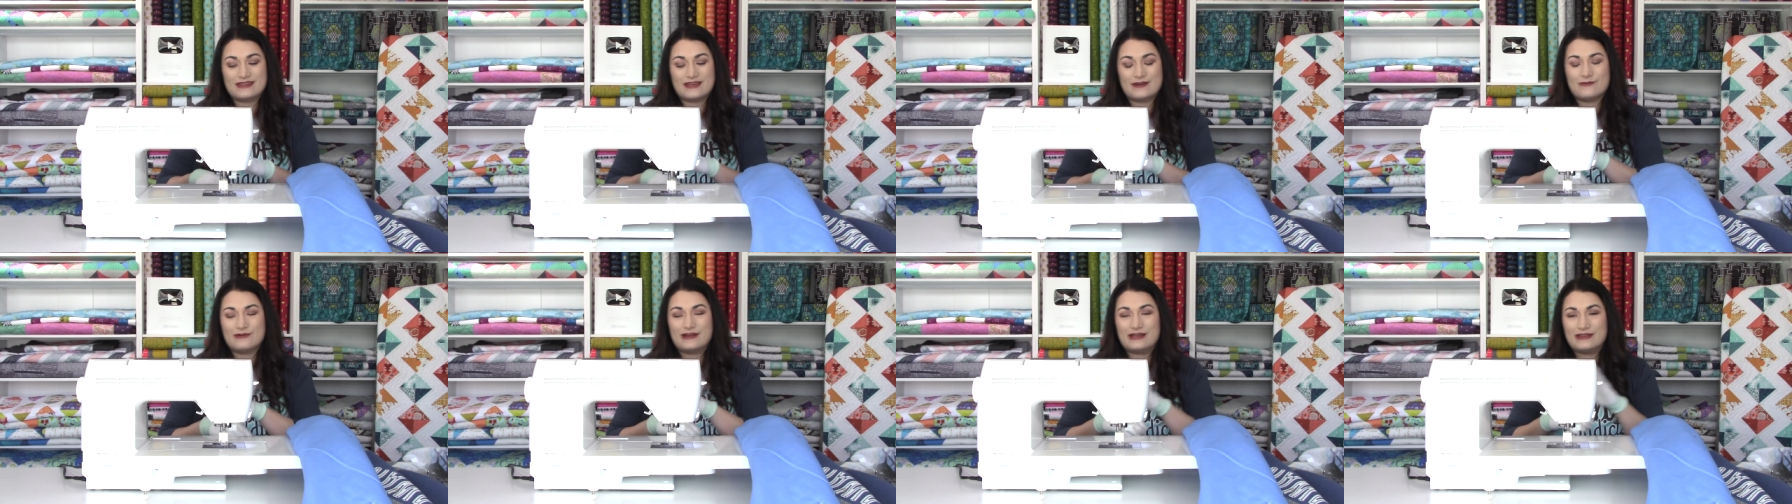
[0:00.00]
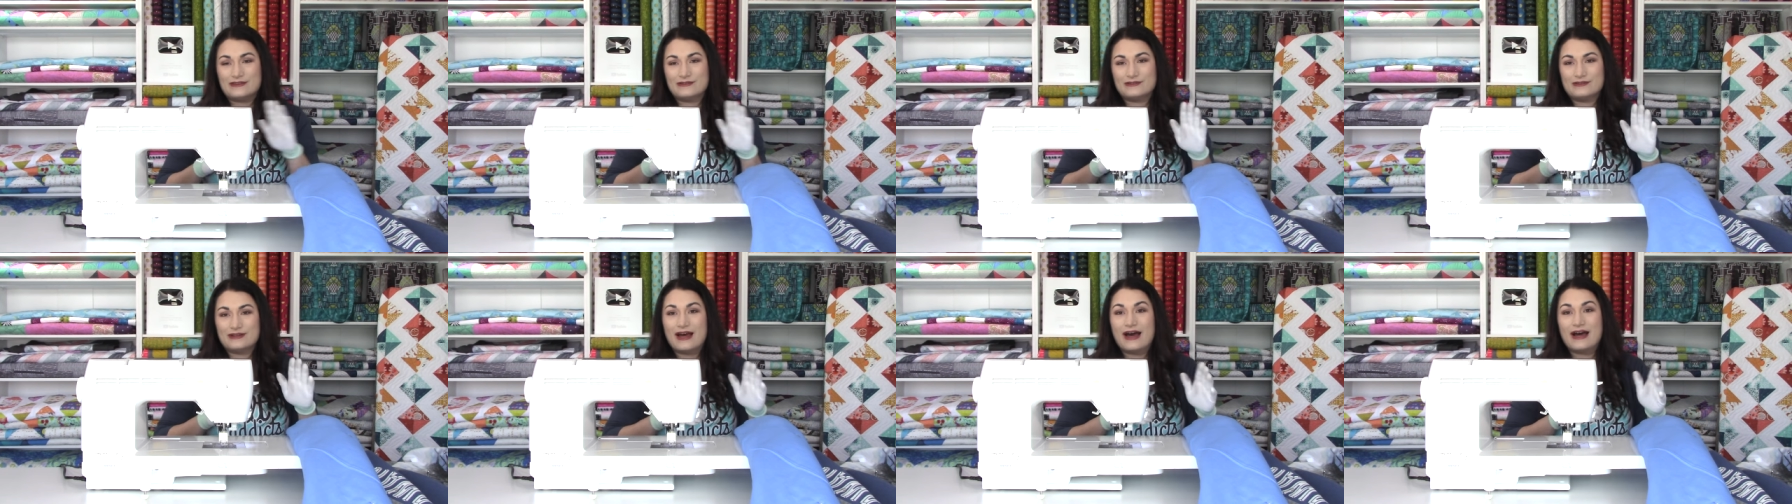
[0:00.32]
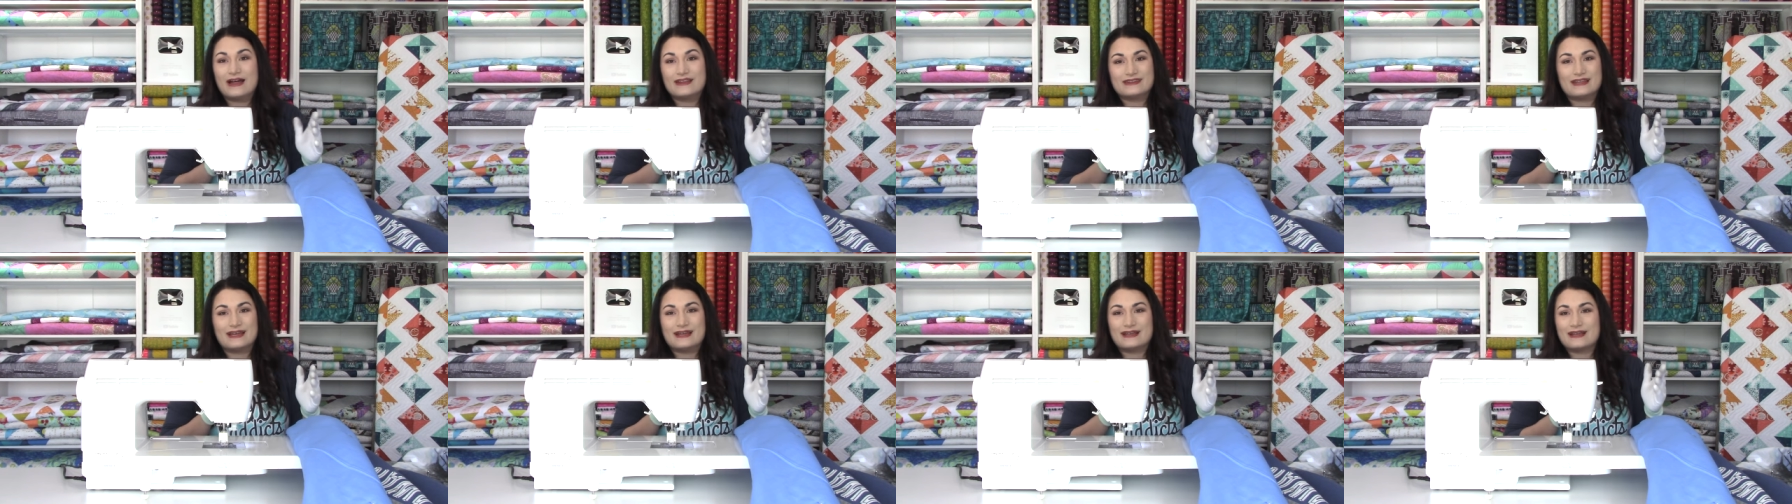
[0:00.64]
That way they're
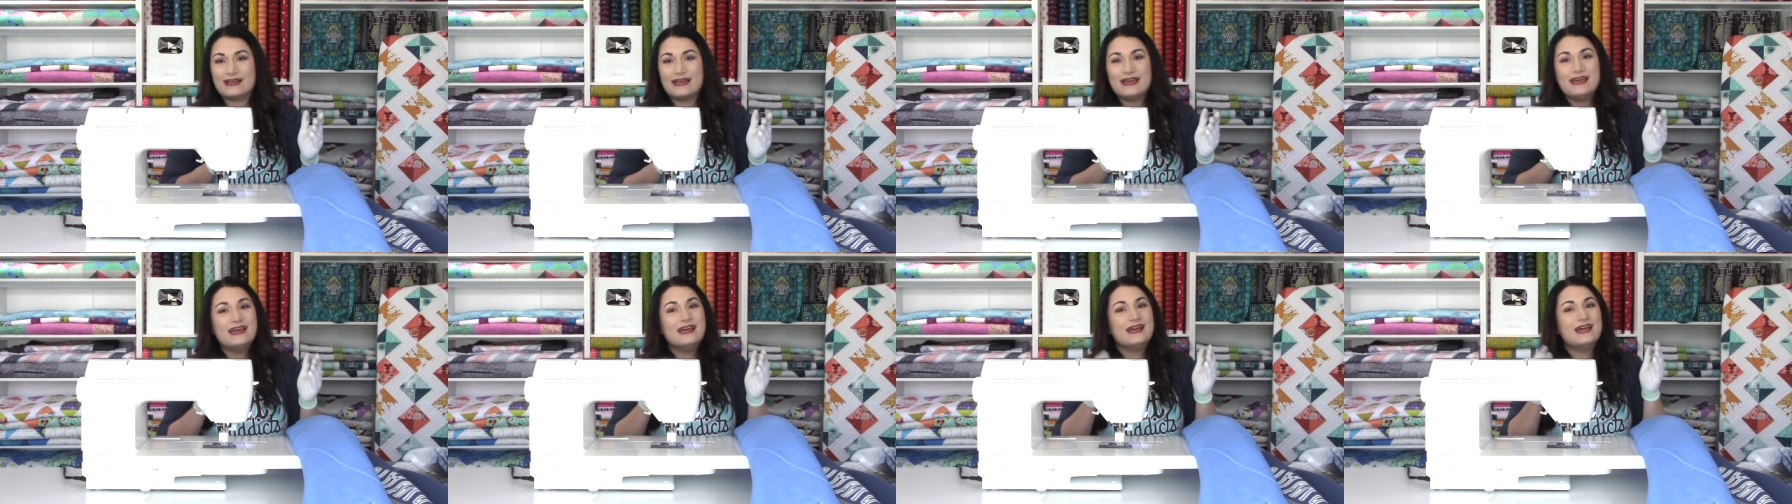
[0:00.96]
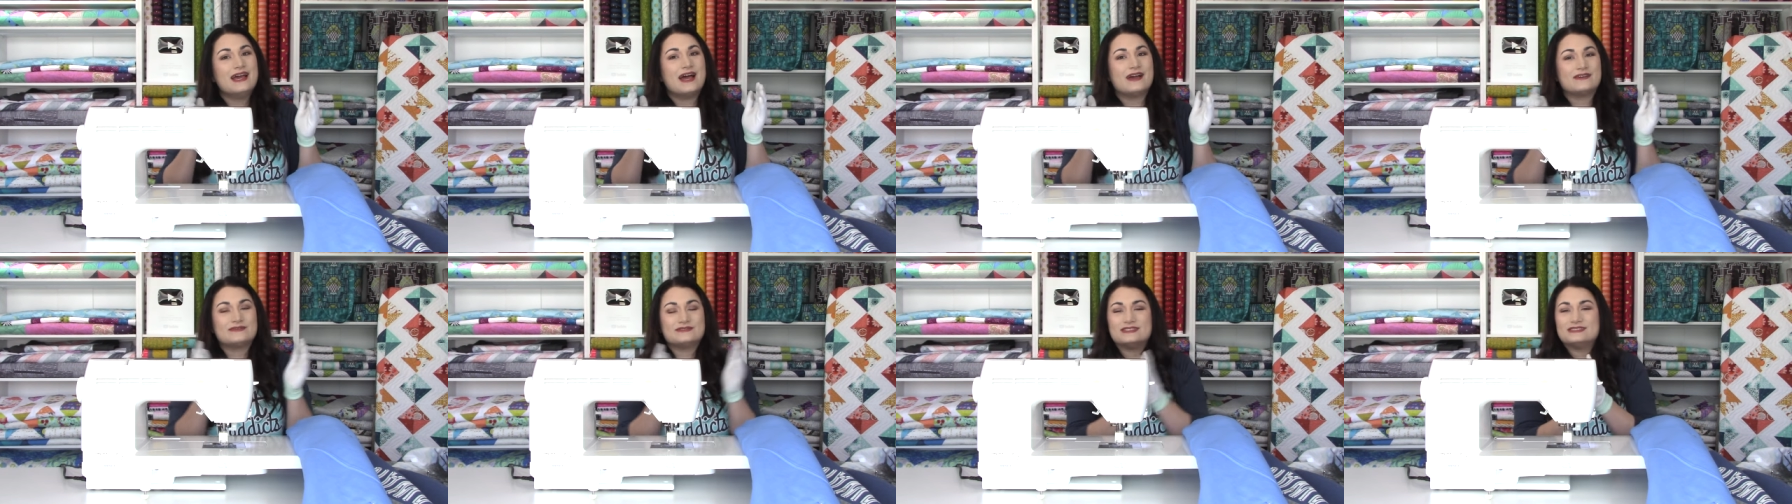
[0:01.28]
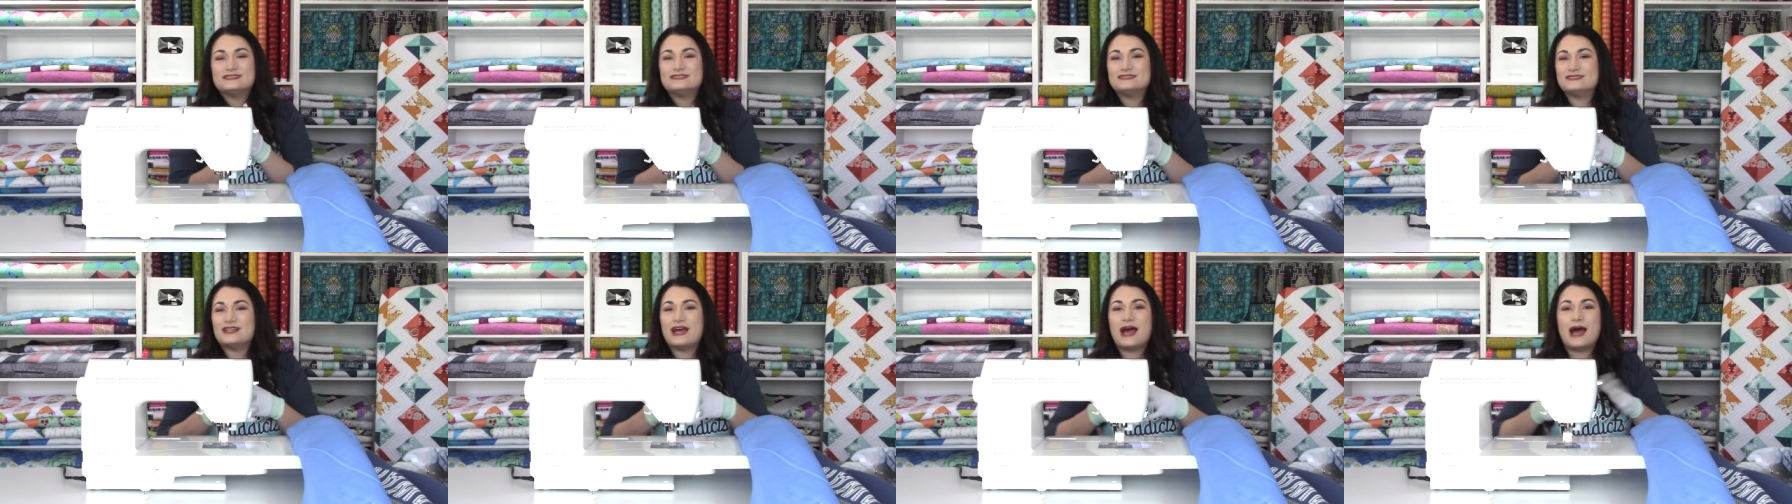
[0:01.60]
not like have to
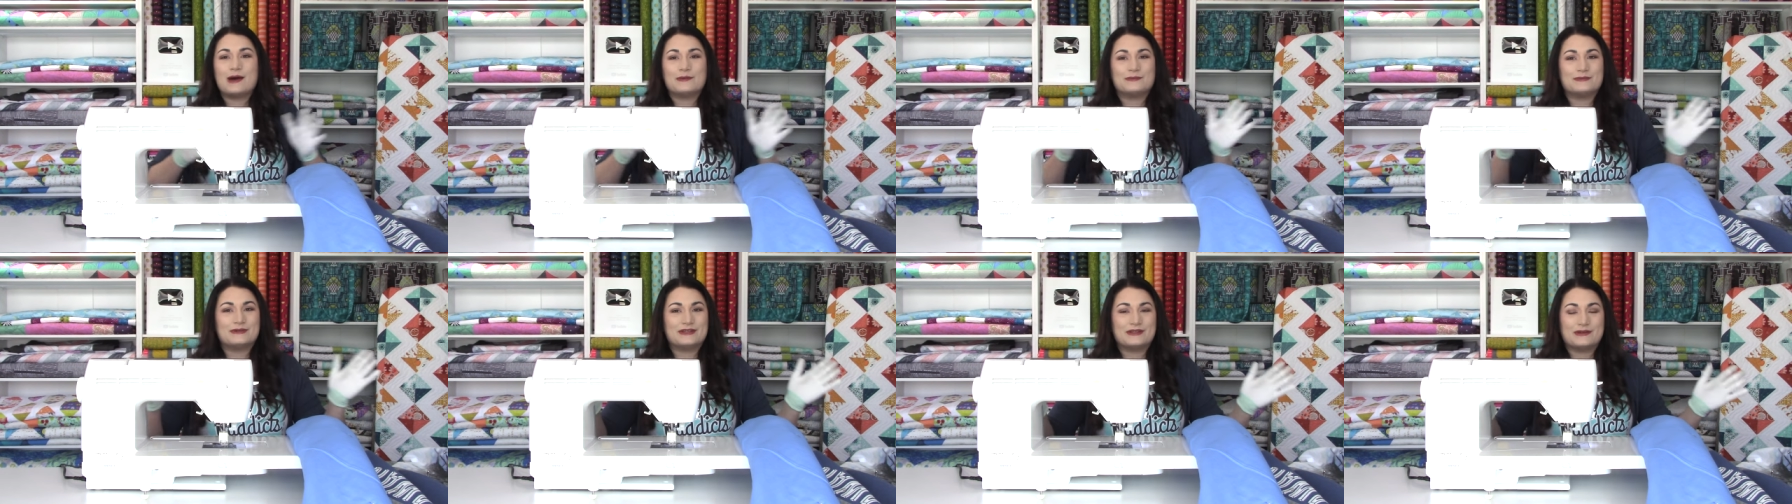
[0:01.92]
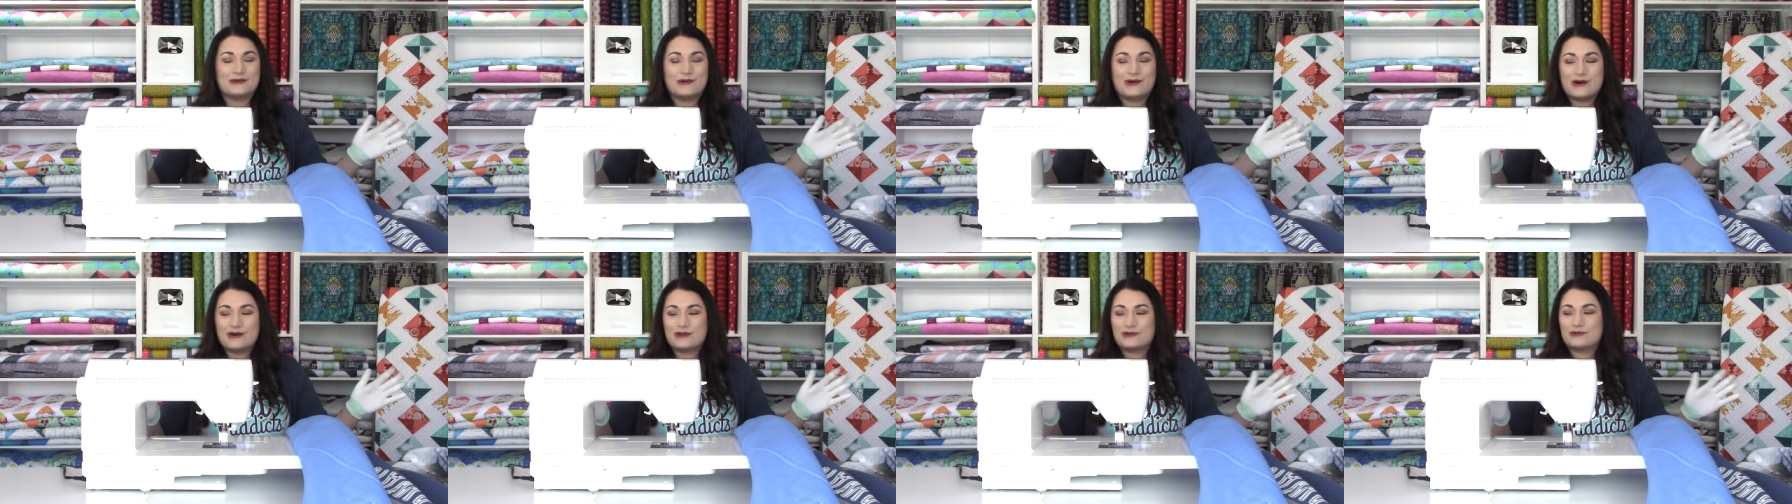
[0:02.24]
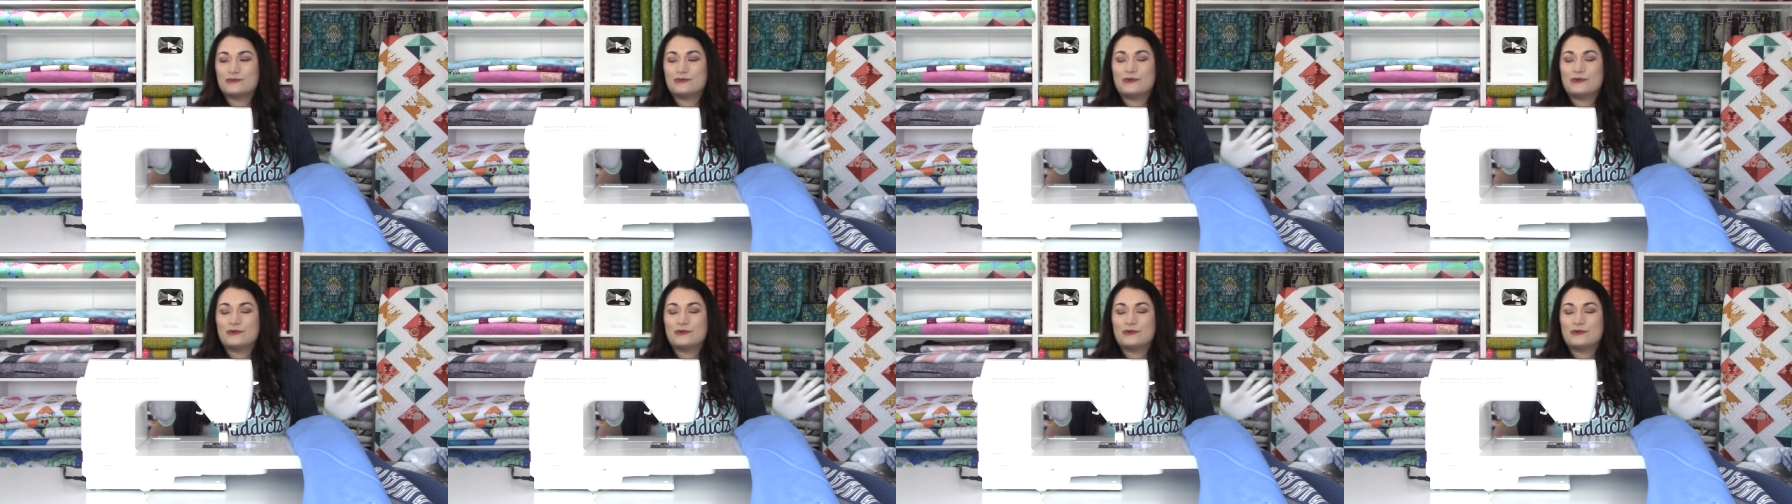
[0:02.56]
stop when they're on a